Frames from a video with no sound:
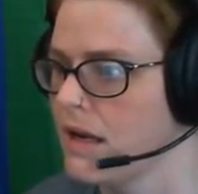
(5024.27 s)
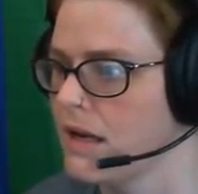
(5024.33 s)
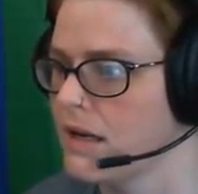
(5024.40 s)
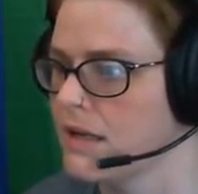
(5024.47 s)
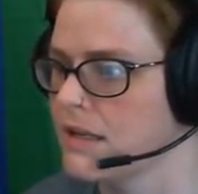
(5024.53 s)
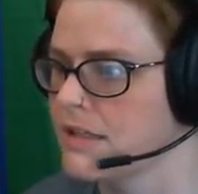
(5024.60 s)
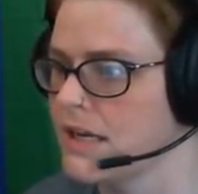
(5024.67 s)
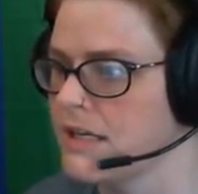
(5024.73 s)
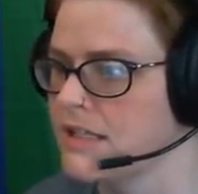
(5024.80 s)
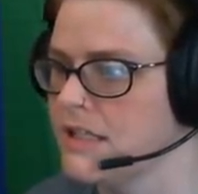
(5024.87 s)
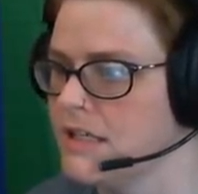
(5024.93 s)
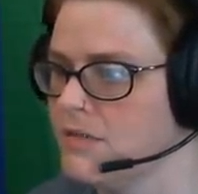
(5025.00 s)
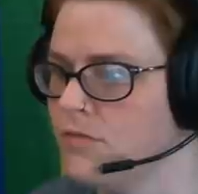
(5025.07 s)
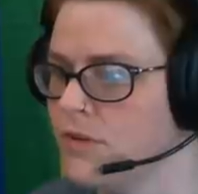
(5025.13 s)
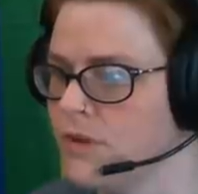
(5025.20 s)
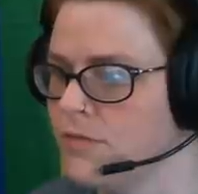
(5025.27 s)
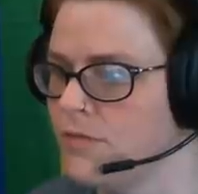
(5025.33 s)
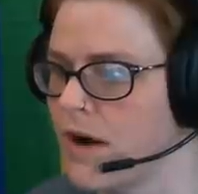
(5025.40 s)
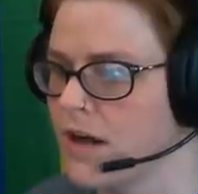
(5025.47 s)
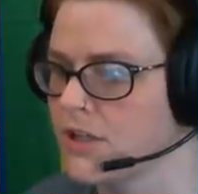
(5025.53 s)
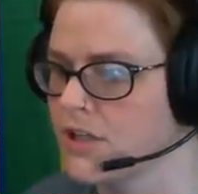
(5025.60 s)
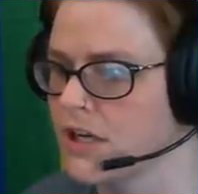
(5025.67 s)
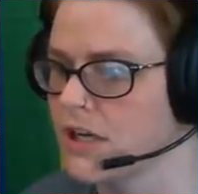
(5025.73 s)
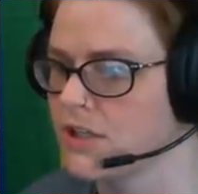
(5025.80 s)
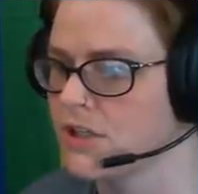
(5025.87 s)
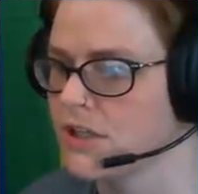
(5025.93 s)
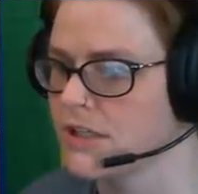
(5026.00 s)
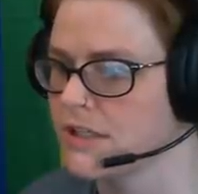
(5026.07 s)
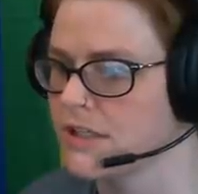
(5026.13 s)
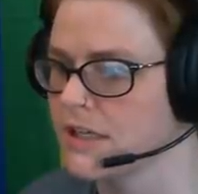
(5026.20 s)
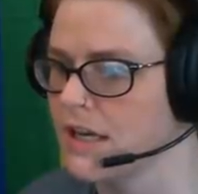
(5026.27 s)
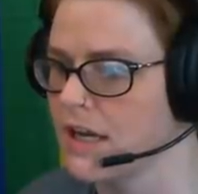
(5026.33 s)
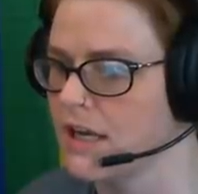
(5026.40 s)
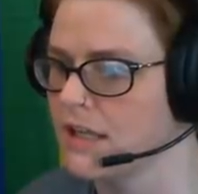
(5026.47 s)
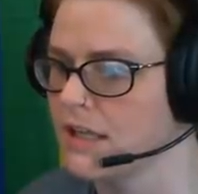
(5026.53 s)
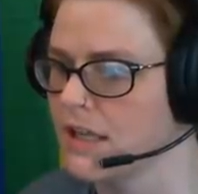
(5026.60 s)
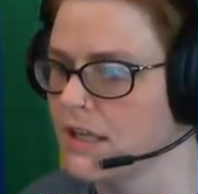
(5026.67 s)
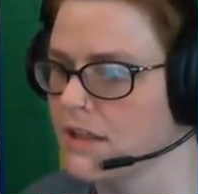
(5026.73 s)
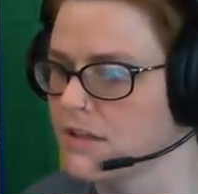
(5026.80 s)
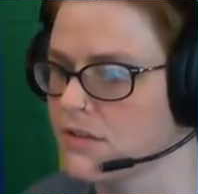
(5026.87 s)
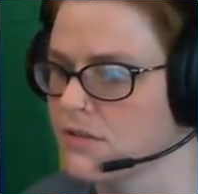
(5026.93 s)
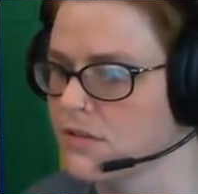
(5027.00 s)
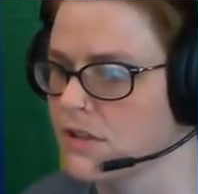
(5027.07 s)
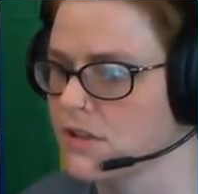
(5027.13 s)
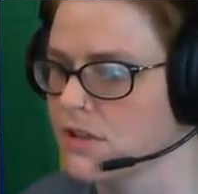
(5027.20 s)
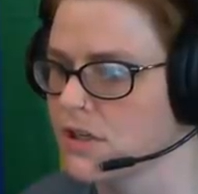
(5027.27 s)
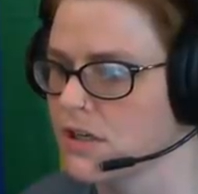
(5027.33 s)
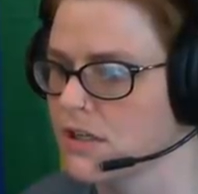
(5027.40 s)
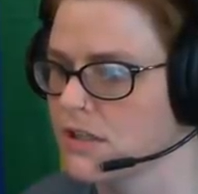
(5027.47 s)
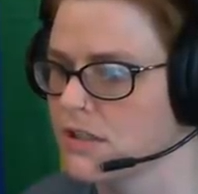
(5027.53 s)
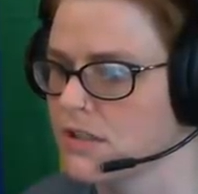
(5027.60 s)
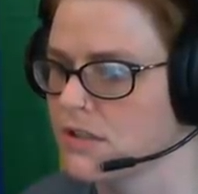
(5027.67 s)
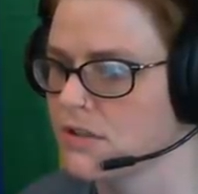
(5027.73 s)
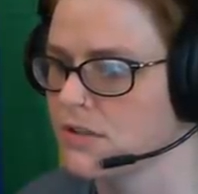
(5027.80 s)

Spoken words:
Because I did rewatch it just to get like the screenshots.